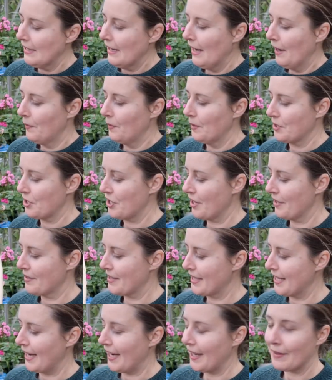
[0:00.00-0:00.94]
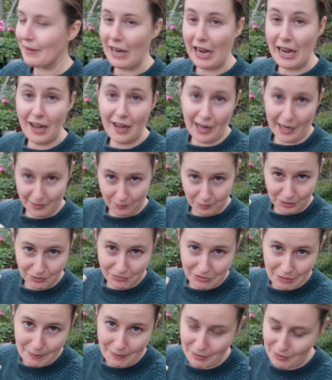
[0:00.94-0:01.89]
We shall see. I will
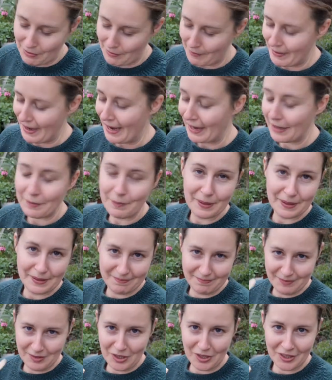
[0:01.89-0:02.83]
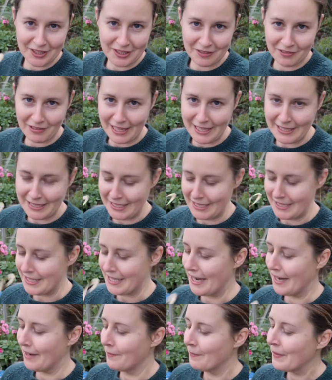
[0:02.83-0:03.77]
report back, but not in great
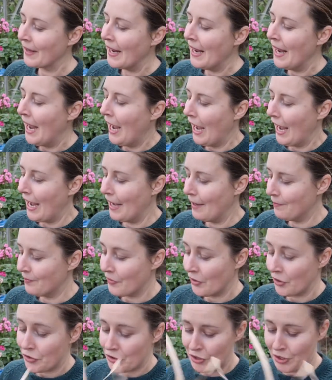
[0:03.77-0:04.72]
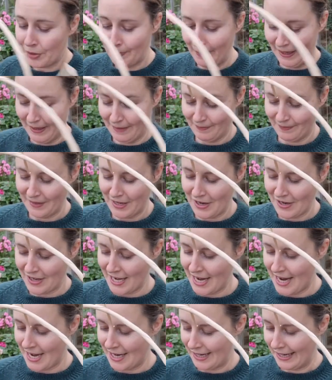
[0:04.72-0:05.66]
detail. Super.
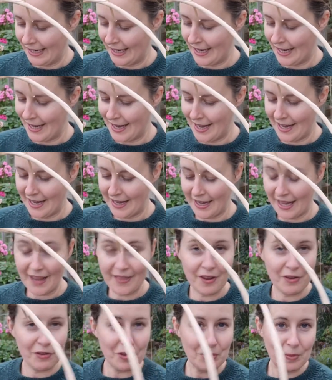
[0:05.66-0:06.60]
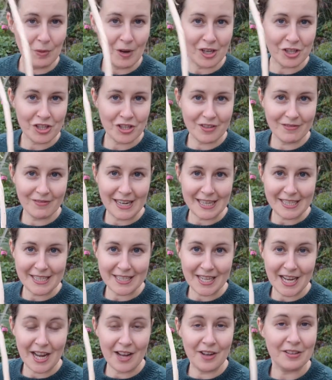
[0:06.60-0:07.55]
Okay. And they're all washed and ready to
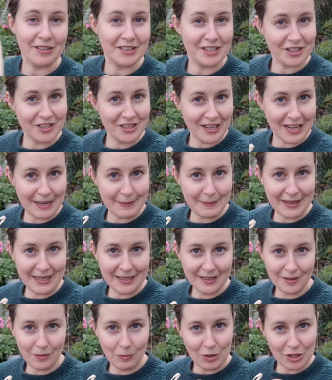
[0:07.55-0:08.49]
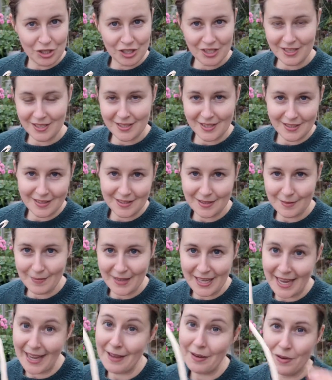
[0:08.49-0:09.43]
go. Did you like my little washing system there?